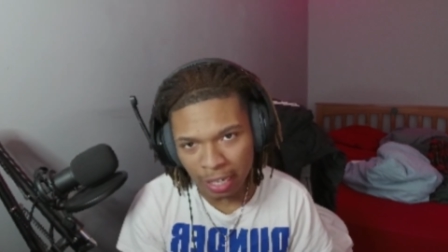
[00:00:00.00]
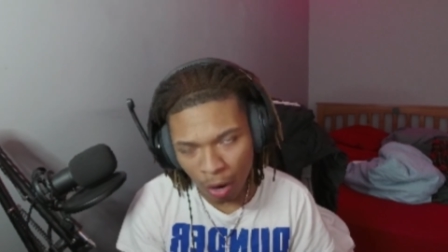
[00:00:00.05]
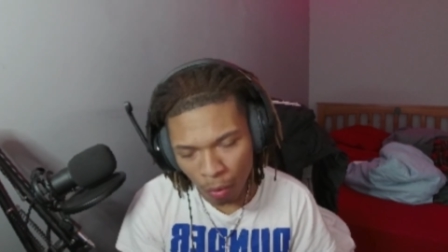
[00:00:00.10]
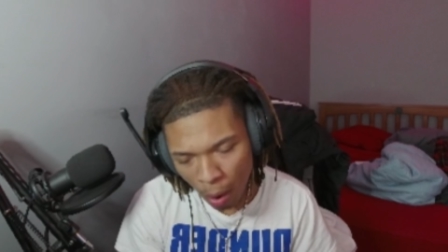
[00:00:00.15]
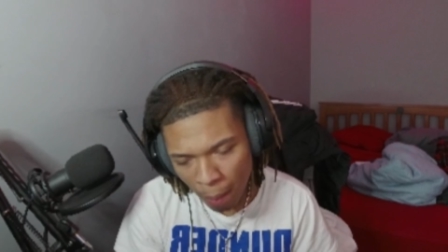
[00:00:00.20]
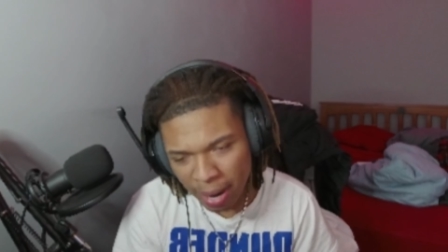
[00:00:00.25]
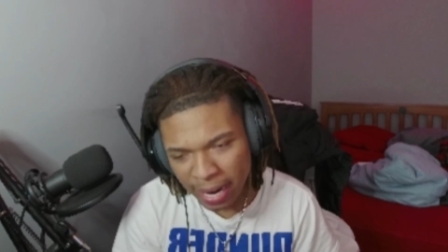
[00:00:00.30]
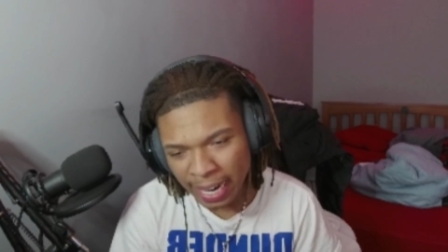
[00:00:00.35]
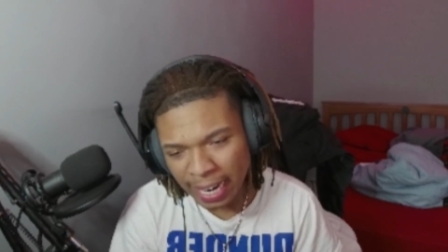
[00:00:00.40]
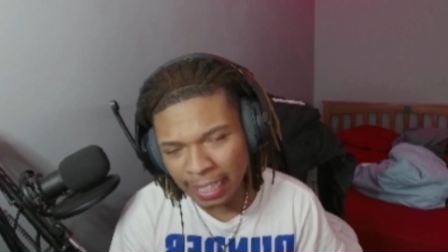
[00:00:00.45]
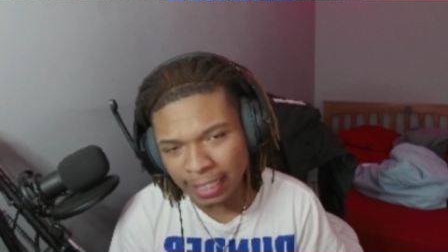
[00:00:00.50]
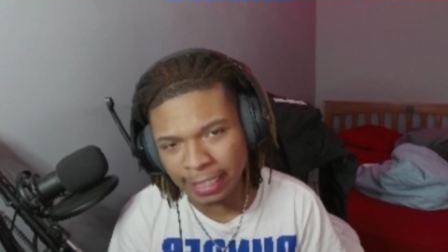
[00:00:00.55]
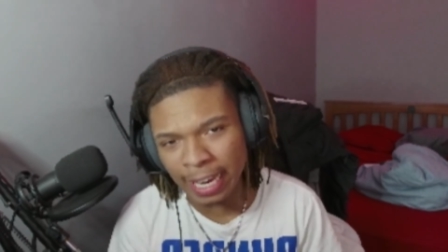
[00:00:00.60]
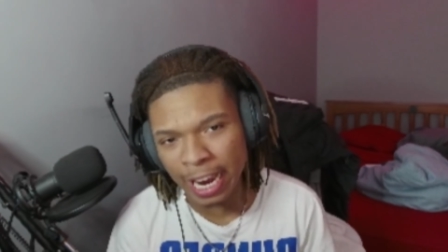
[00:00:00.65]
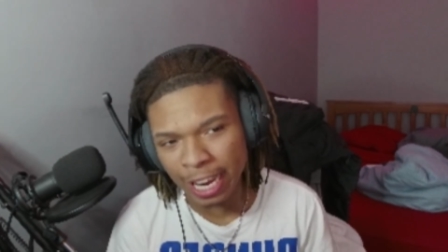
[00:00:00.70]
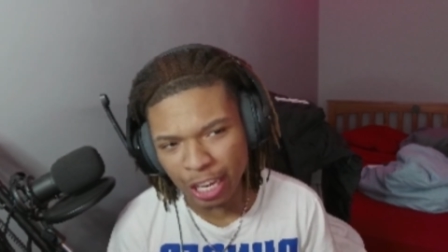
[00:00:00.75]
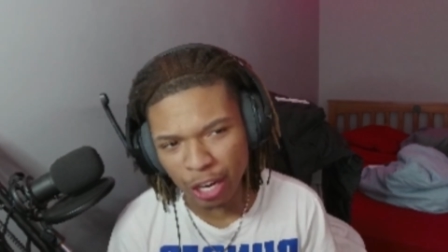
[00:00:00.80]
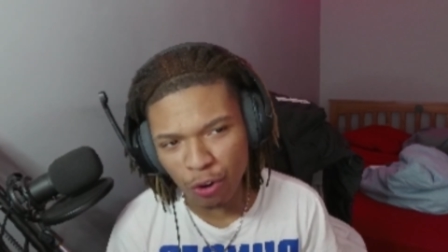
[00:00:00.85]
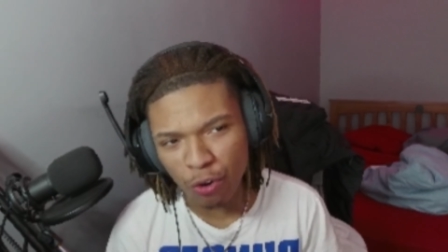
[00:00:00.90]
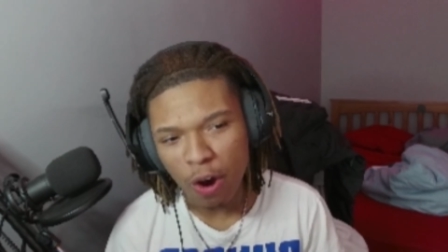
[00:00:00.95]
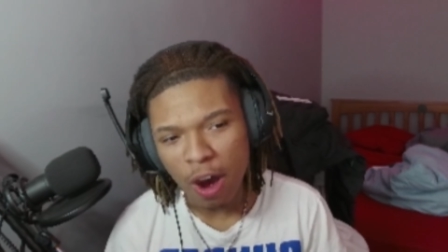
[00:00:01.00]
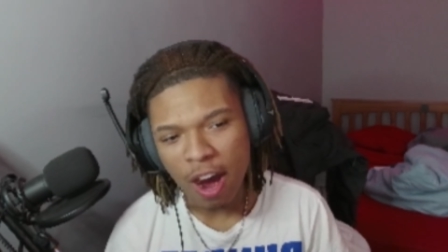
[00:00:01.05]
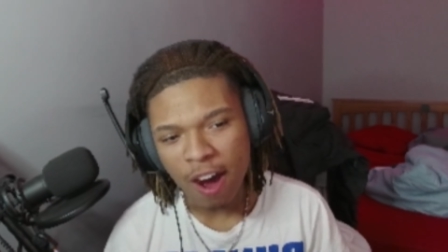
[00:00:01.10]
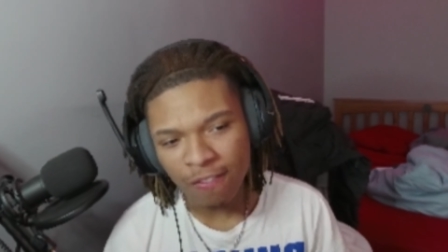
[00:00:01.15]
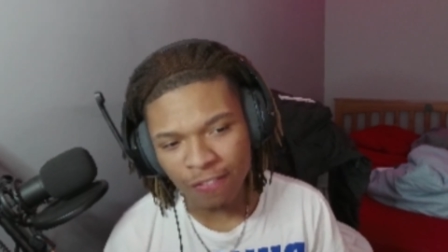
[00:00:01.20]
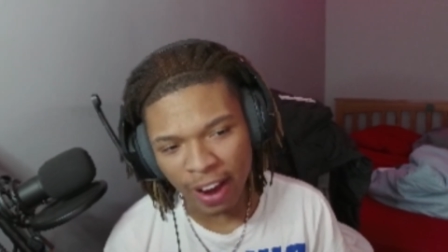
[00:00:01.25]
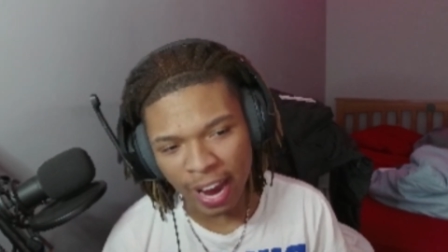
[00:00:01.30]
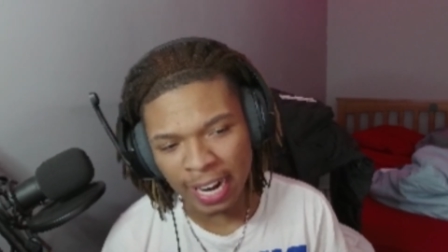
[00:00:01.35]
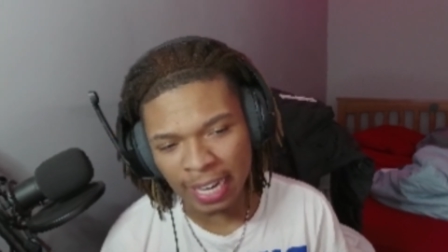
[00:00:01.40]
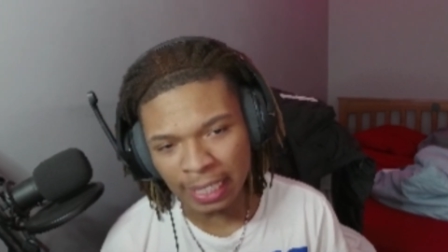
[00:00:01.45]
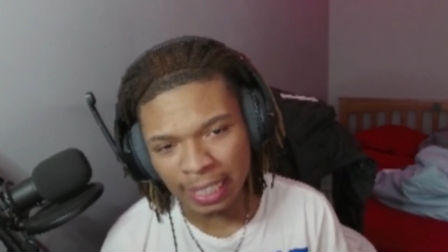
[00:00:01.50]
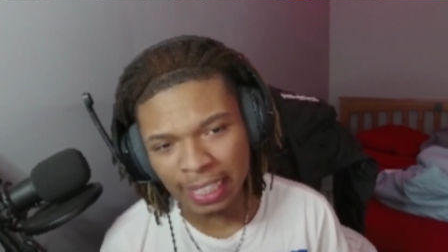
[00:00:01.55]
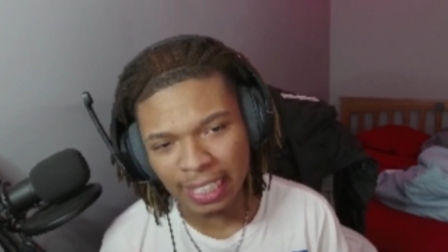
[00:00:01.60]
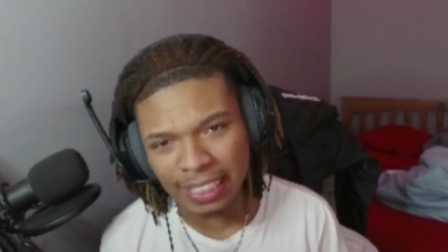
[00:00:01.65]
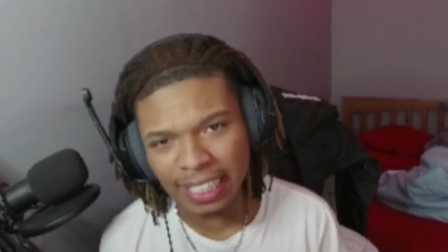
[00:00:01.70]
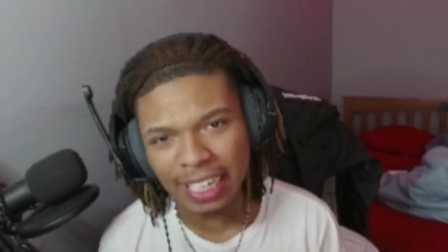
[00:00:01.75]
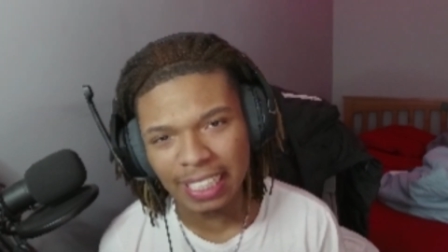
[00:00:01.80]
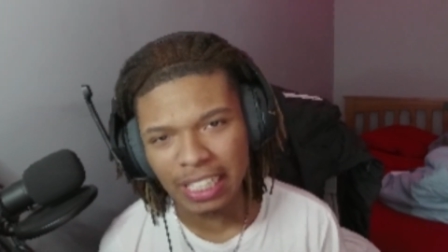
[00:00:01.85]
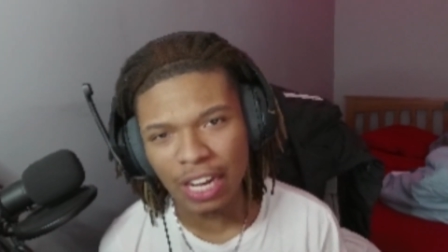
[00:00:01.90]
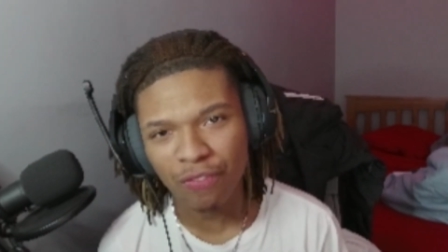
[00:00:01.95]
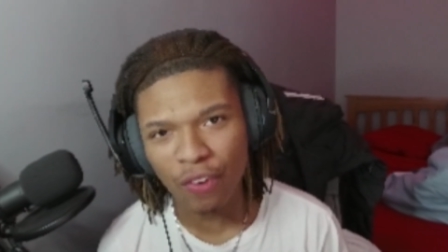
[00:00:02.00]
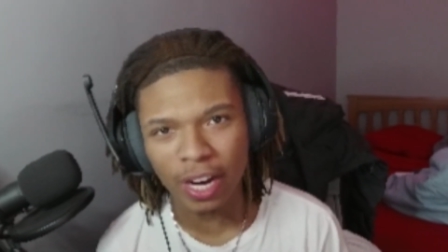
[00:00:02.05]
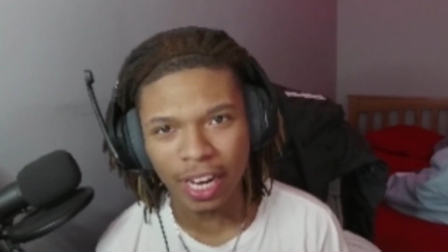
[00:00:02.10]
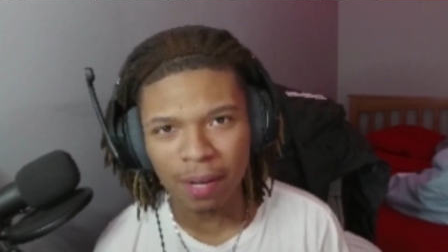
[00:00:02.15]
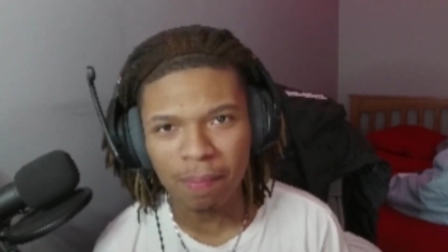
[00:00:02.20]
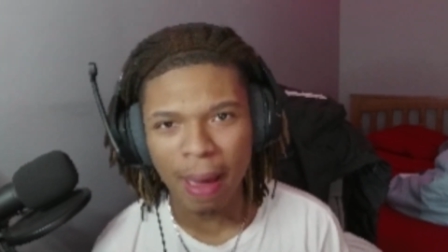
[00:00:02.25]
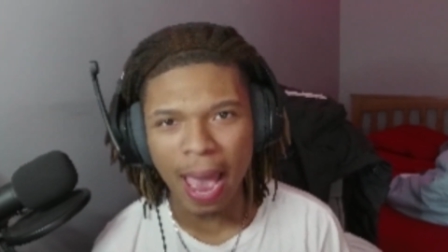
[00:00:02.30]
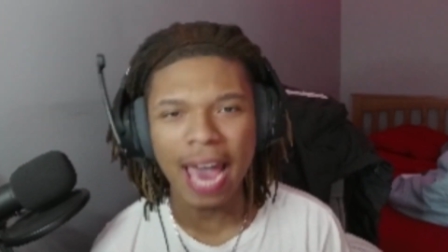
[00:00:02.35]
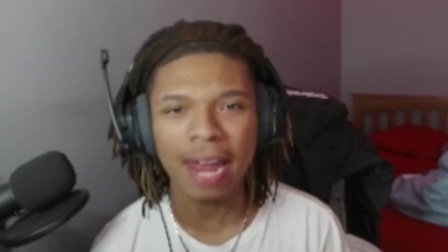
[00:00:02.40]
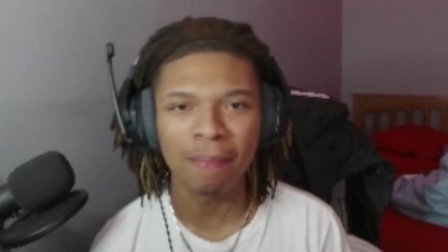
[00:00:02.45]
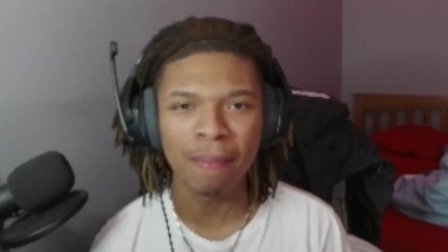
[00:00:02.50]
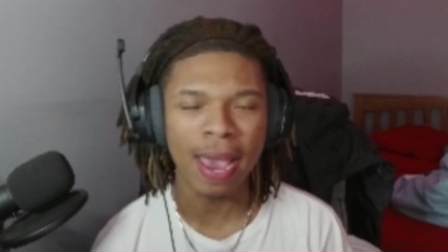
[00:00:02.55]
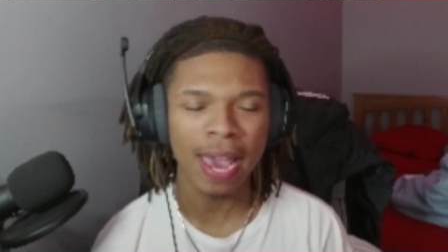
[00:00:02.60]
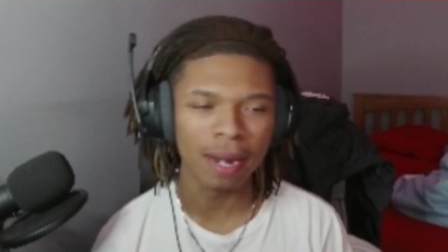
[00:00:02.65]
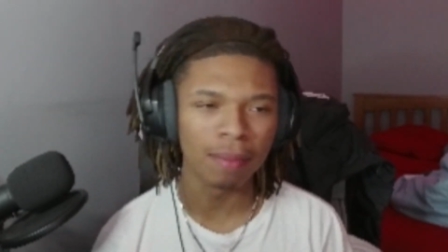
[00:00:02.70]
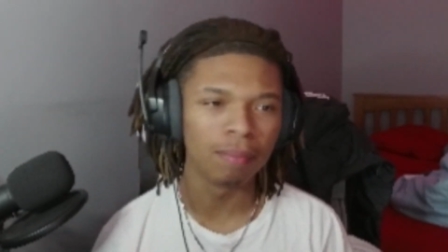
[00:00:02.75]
Y'all want me to continue fighting? This nigga's a fucking madman,